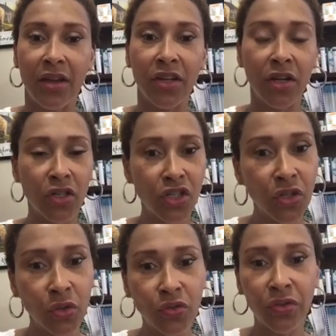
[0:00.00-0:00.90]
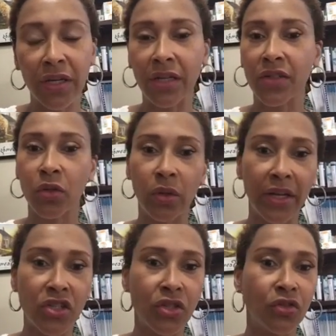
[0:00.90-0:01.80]
Young children,
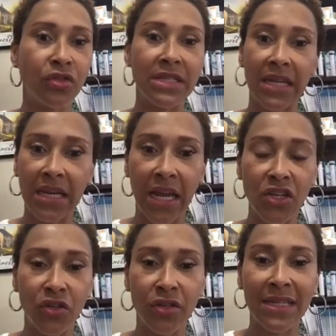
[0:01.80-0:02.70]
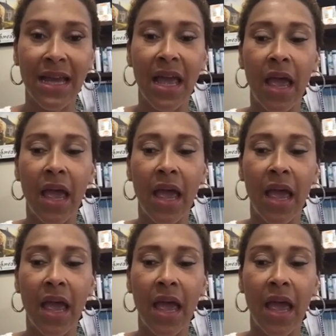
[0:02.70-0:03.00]
school-age children, teenagers.